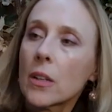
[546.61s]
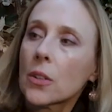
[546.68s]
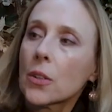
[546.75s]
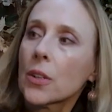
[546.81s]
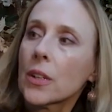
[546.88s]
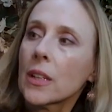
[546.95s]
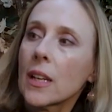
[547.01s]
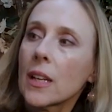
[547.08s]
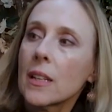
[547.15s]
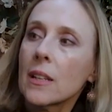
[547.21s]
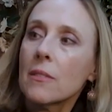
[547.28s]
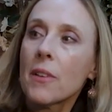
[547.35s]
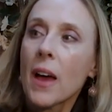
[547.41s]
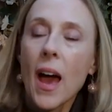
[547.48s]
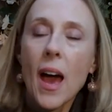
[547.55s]

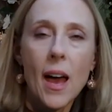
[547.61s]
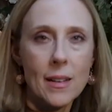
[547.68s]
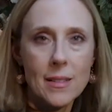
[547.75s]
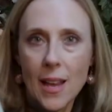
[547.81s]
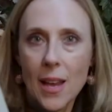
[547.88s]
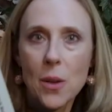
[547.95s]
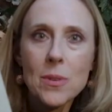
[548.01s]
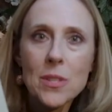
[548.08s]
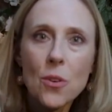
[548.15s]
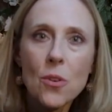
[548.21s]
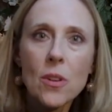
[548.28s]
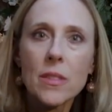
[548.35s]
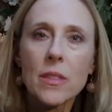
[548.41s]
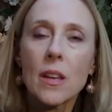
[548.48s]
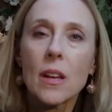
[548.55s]
Creative Act. I always call
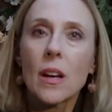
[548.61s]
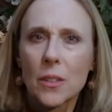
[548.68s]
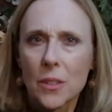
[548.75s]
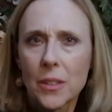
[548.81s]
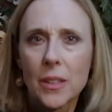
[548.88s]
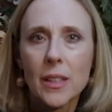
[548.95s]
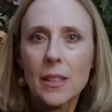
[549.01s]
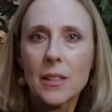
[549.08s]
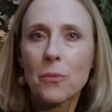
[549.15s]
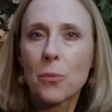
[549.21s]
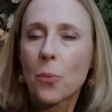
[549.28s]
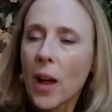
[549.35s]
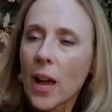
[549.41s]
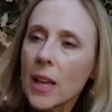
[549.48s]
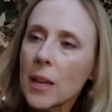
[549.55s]
it A Creative
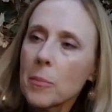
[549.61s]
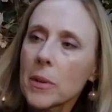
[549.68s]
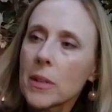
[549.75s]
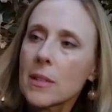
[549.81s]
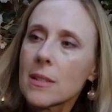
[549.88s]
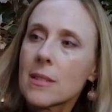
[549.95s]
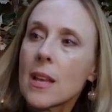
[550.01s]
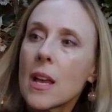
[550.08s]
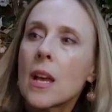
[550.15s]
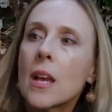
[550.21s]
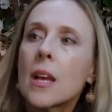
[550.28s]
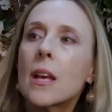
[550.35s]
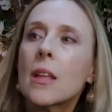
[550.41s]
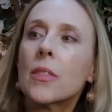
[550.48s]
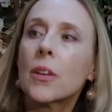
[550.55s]
Way, but it's
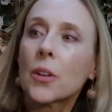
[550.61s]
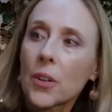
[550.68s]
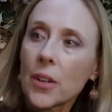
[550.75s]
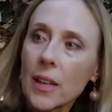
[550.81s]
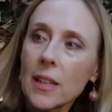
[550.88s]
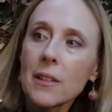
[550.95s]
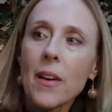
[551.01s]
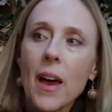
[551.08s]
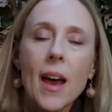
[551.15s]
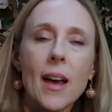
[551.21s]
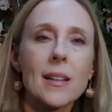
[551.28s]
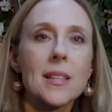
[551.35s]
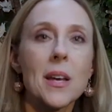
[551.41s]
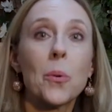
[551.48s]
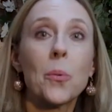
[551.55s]
The Creative
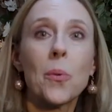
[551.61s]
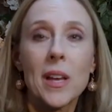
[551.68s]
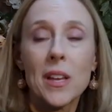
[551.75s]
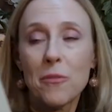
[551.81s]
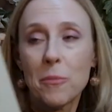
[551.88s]
Act, A Way of